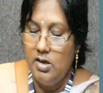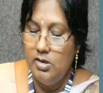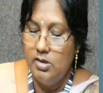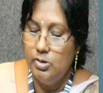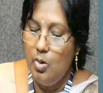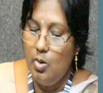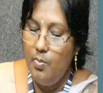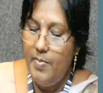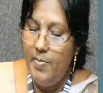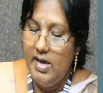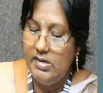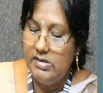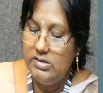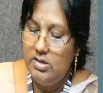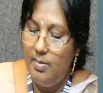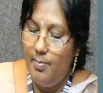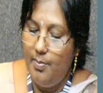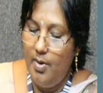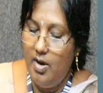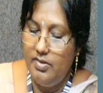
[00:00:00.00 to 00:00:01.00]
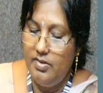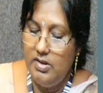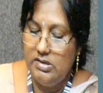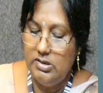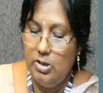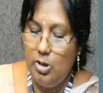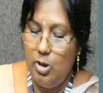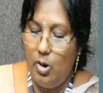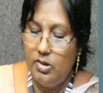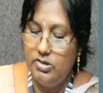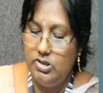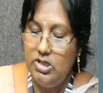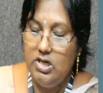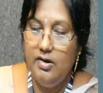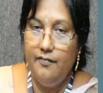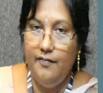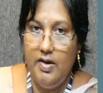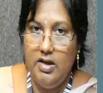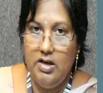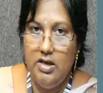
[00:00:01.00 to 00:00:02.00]
So based upon this
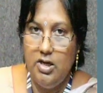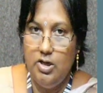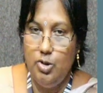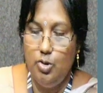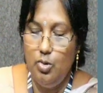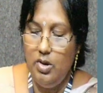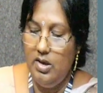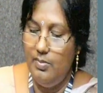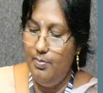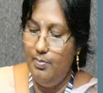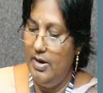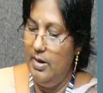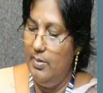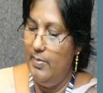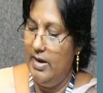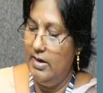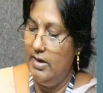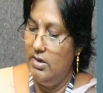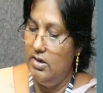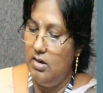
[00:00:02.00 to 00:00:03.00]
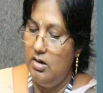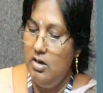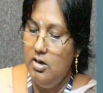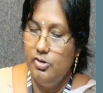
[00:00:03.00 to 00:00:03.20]
logic, we need to implement.